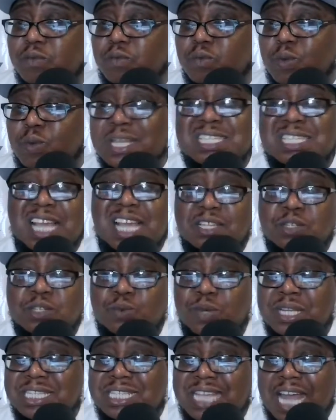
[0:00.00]
what has
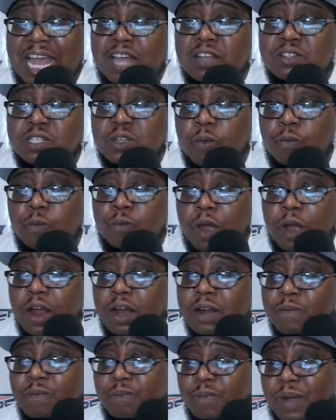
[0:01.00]
went down so far
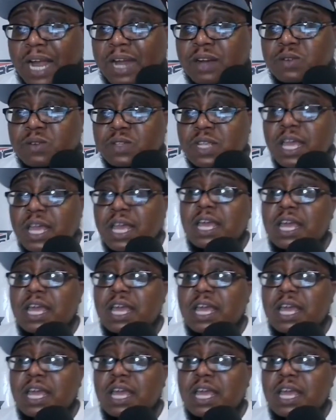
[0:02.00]
in the finals,